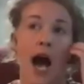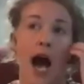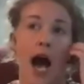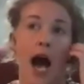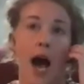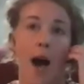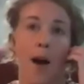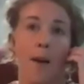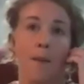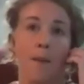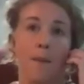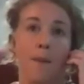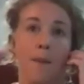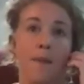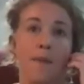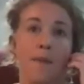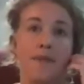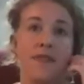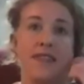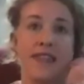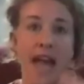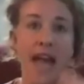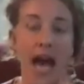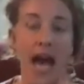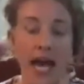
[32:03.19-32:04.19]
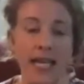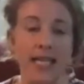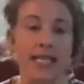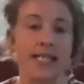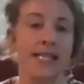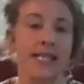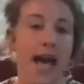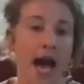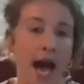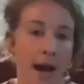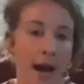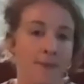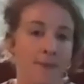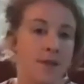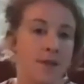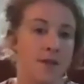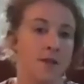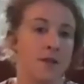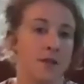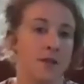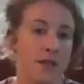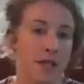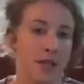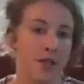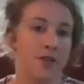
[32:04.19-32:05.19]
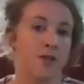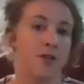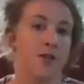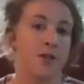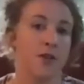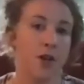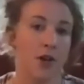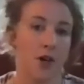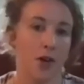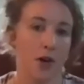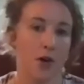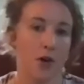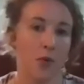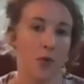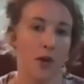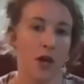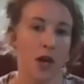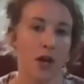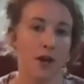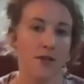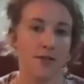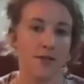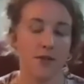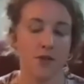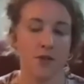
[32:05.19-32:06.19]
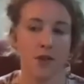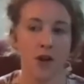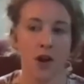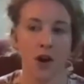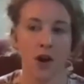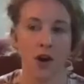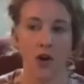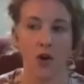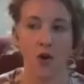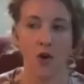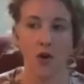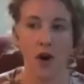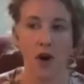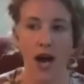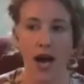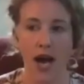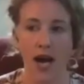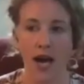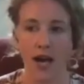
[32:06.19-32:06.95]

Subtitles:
That is absolutely true. We also know,